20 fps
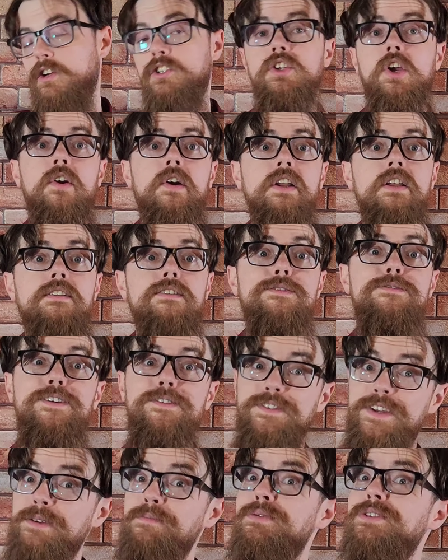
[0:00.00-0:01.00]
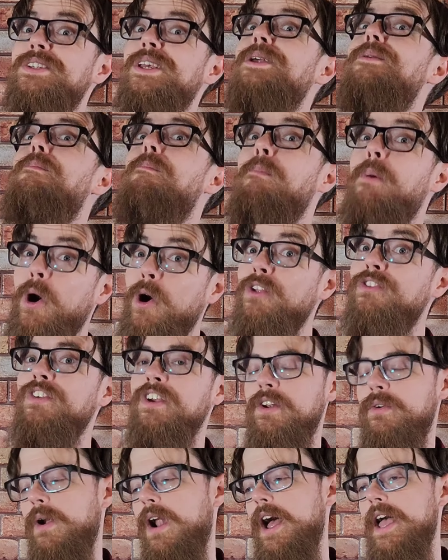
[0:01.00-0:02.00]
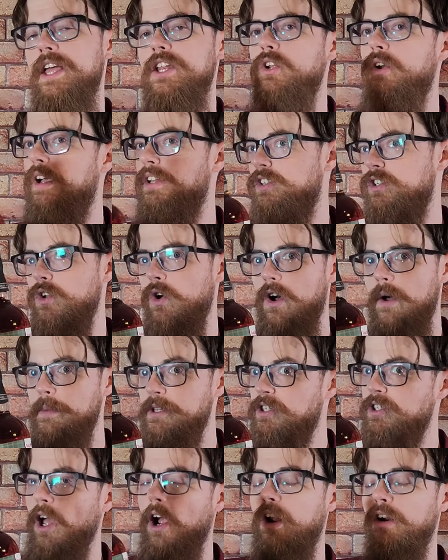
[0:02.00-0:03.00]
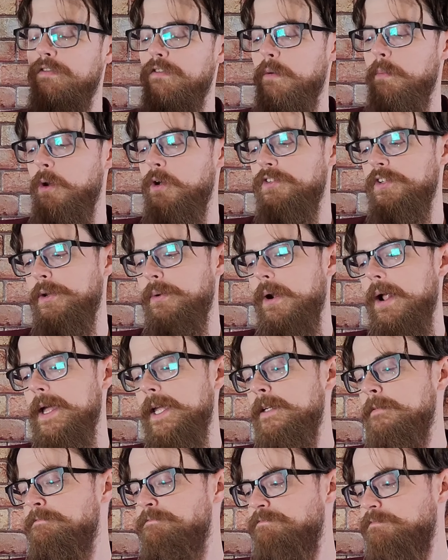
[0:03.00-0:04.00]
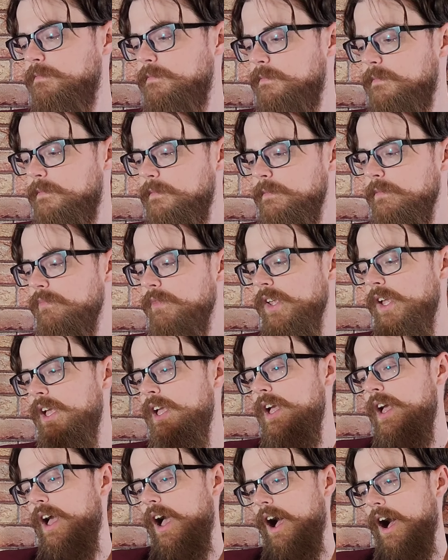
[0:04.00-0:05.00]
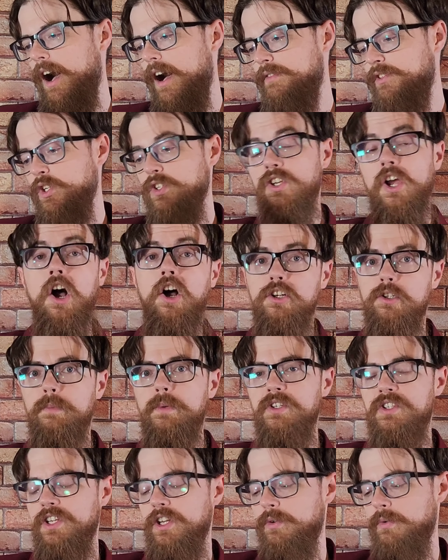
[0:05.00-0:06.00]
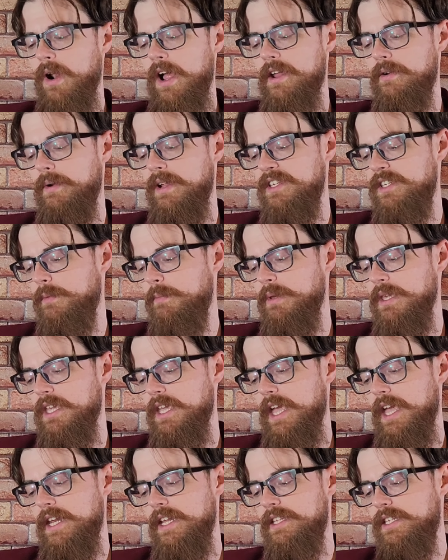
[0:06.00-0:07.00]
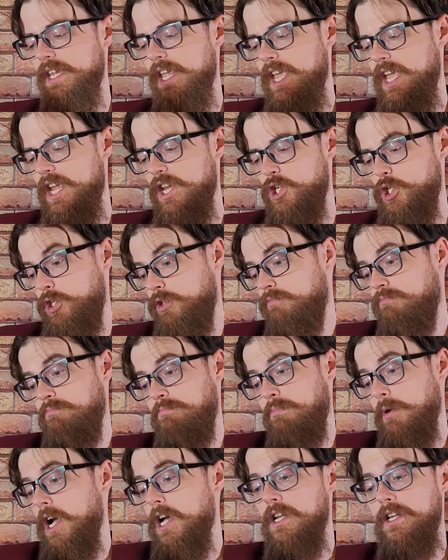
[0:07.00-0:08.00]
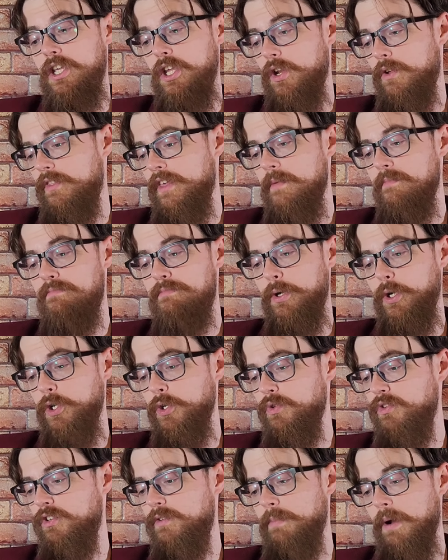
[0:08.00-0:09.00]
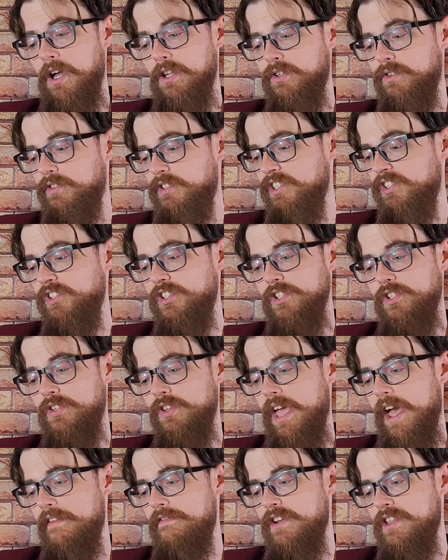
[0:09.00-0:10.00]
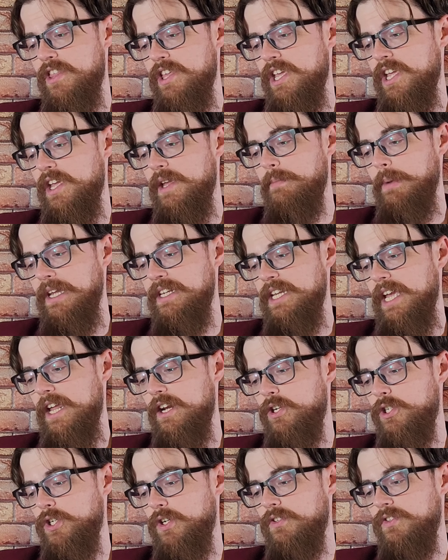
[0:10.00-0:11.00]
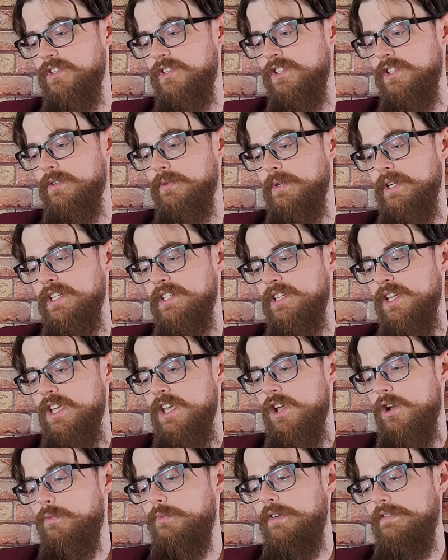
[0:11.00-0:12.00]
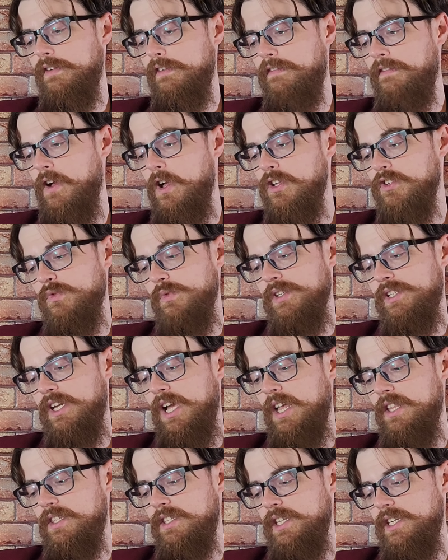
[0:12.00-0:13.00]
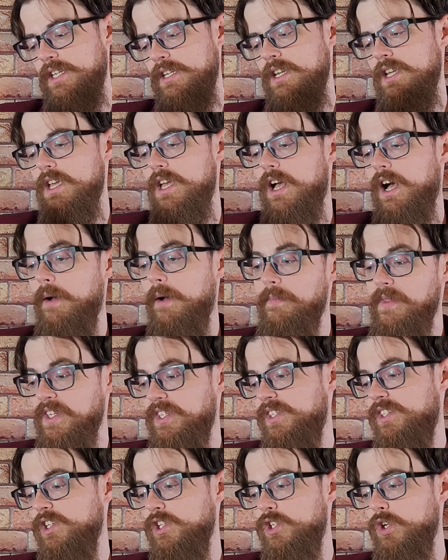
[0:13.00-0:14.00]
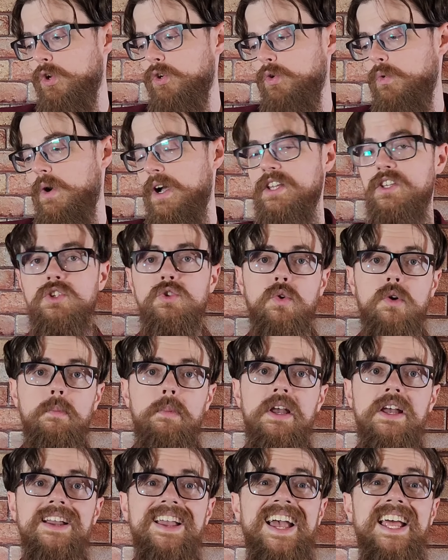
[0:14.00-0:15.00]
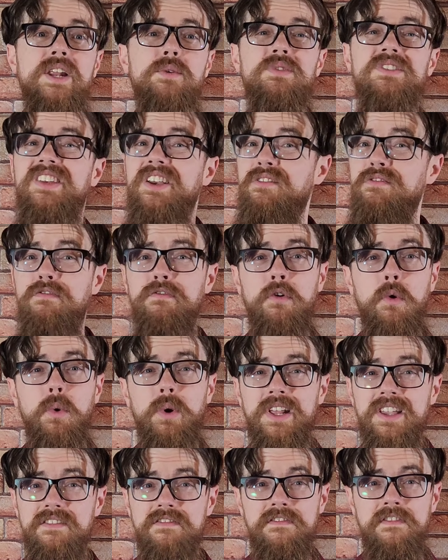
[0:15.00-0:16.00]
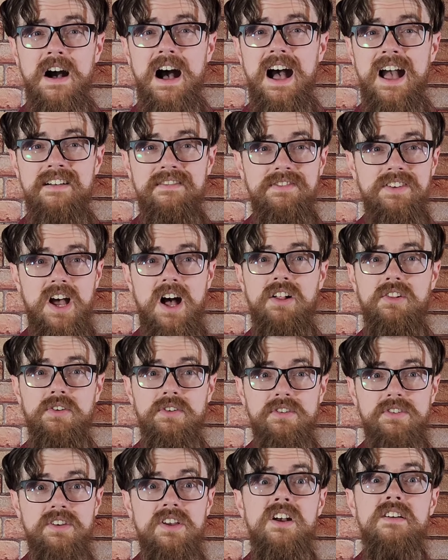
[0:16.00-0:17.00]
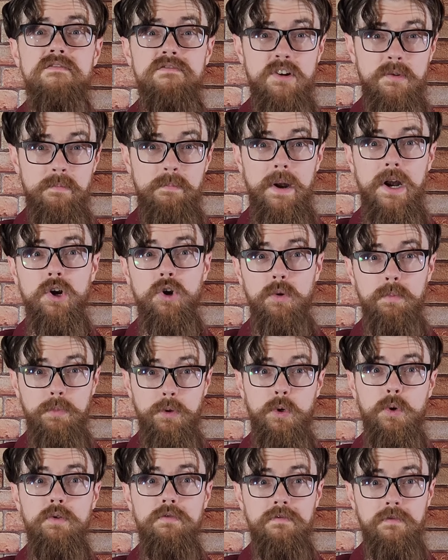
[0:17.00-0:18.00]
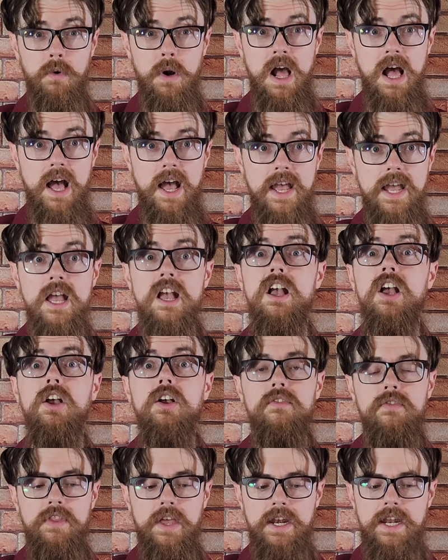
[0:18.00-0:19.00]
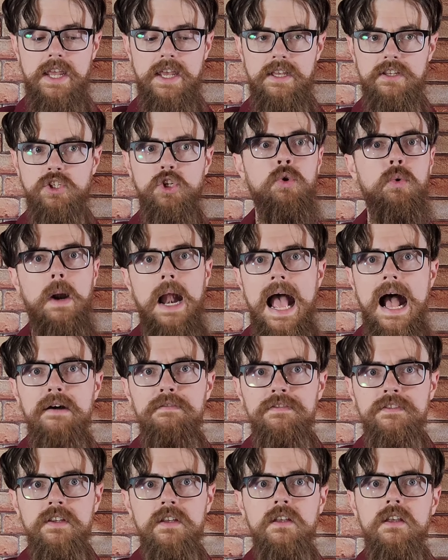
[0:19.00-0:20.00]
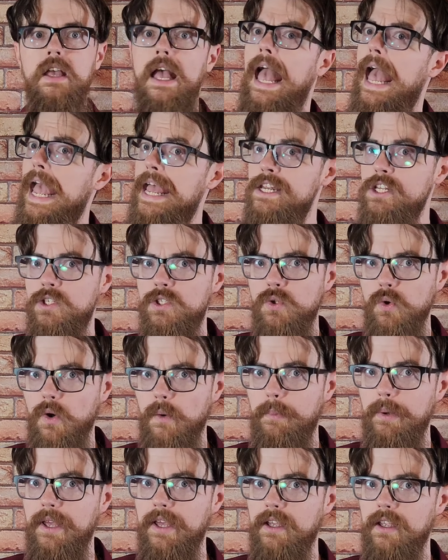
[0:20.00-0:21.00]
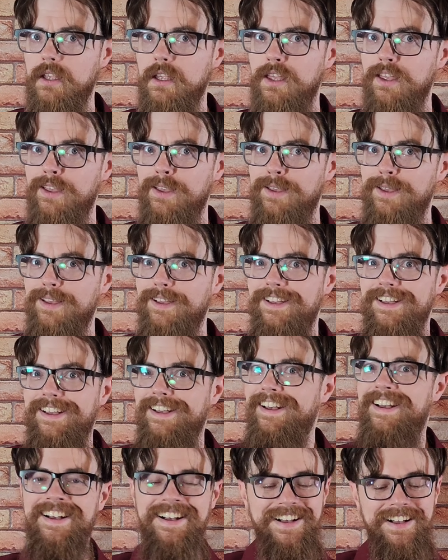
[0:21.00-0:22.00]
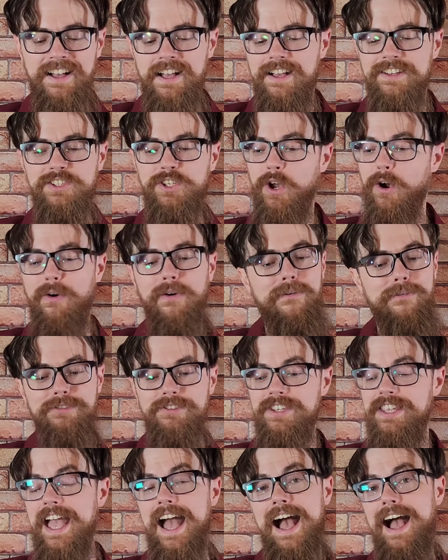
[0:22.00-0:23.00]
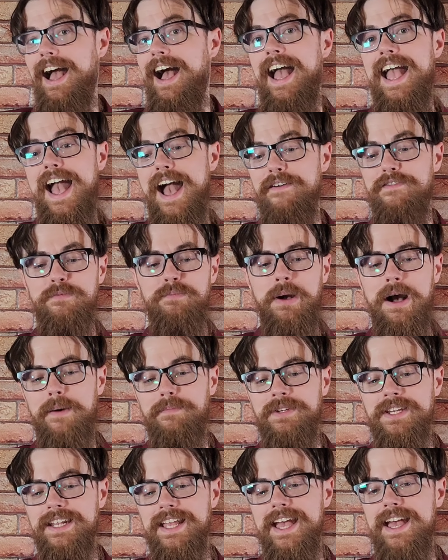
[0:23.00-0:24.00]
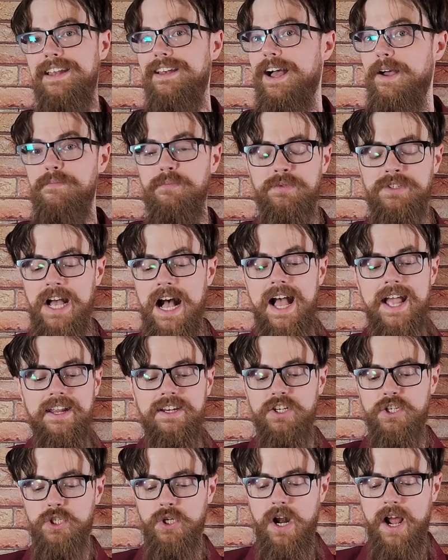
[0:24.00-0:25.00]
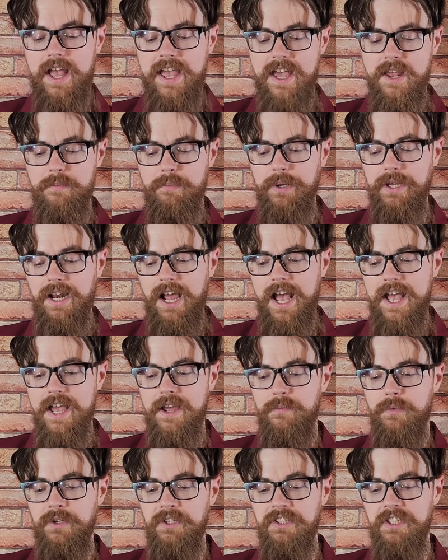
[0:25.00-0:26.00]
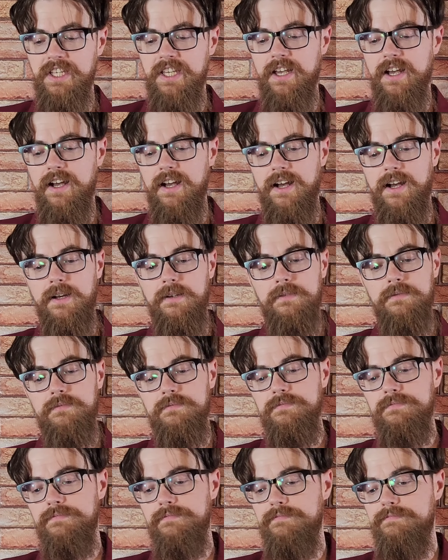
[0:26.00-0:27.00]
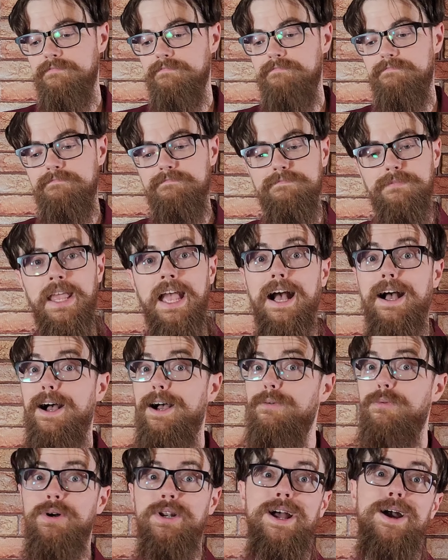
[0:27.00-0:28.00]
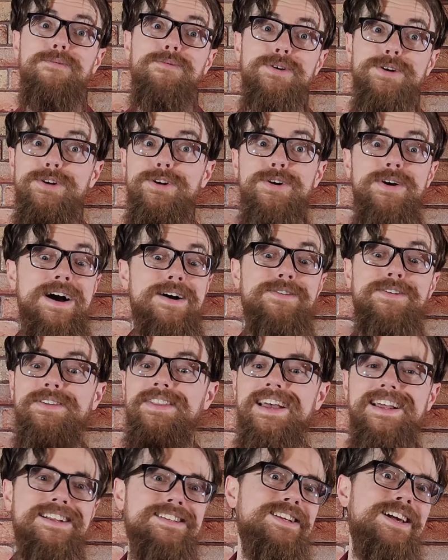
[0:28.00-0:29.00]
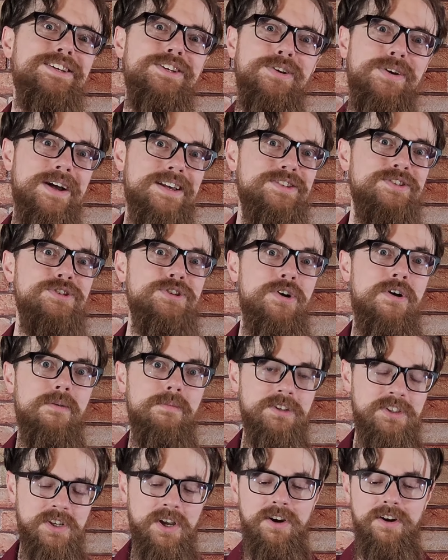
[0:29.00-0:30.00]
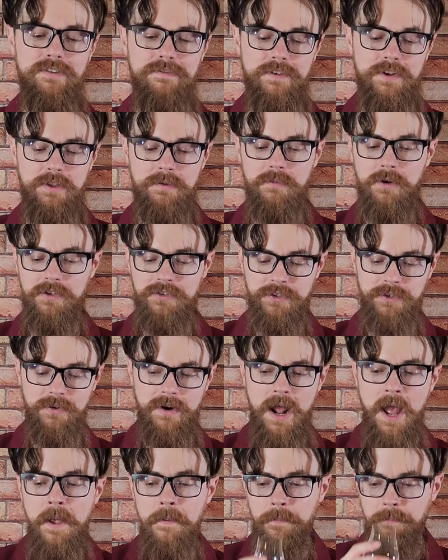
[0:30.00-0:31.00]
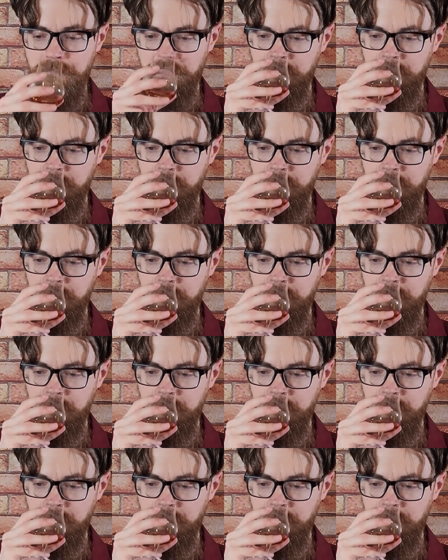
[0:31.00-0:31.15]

Sorry, 15% malted rye. And you guys know I'm a sucker for malted rye. So it's 100% rye recipe, and it's aged, you know, they produce, bottled, distilled everything by Tattersall Distilleries, River Falls, Wisconsin. This is a Total Wine store pick, and it was like $45 for barrel proof rye that is craft and a store pick. So yeah, I haven't popped it yet. I'm dying to try it, but I really, yeah, I want to know how good that is. You guys know I'm a sucker for the malted rye.